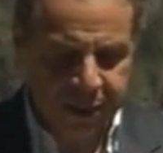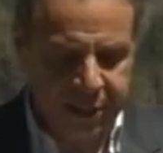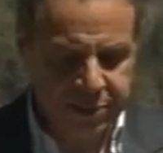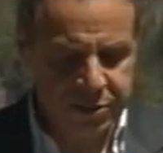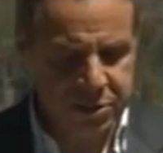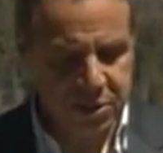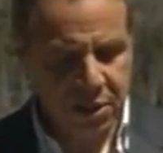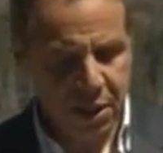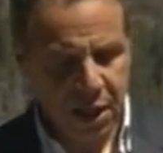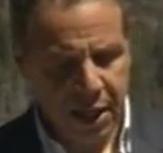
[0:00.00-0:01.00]
this
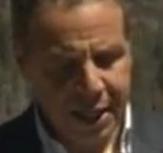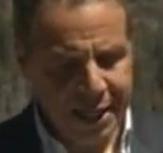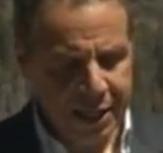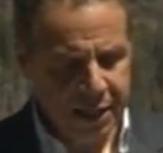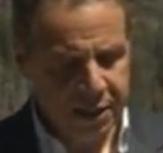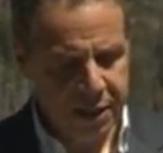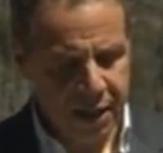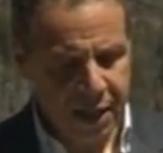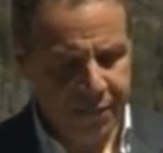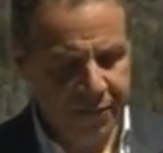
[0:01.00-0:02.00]
in
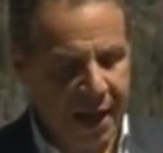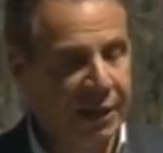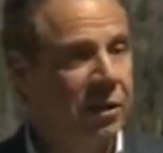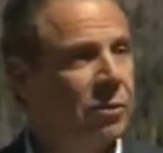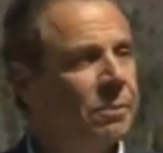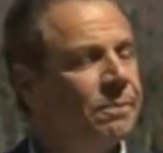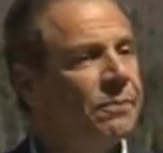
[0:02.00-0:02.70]
a vacuum.